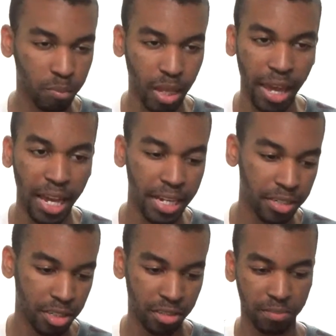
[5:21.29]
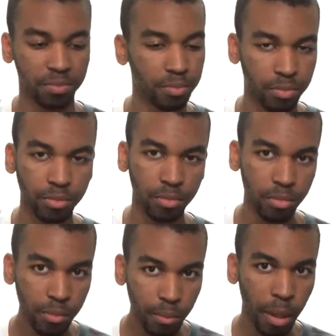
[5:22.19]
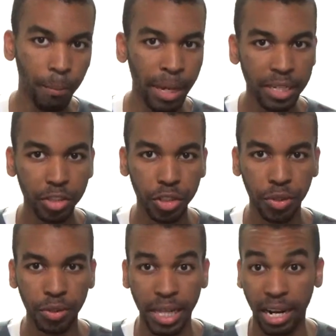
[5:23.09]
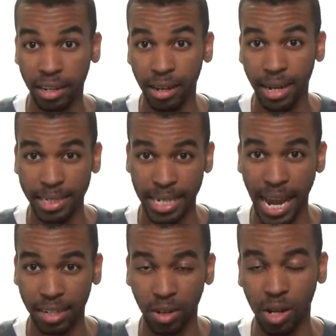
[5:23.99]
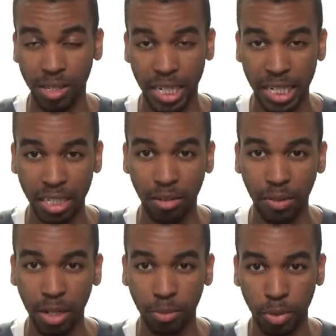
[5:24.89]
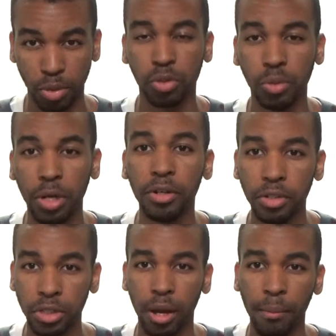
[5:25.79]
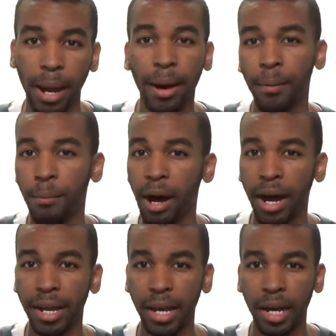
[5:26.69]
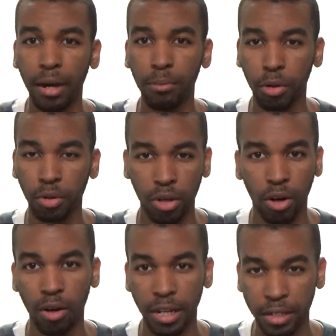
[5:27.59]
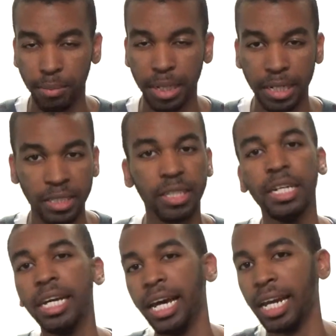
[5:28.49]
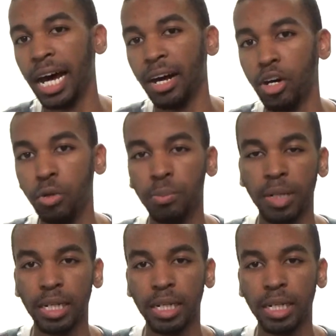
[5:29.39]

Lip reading: and making sure that I contact all the indie developers who knows about my Protocol Independent. And I hope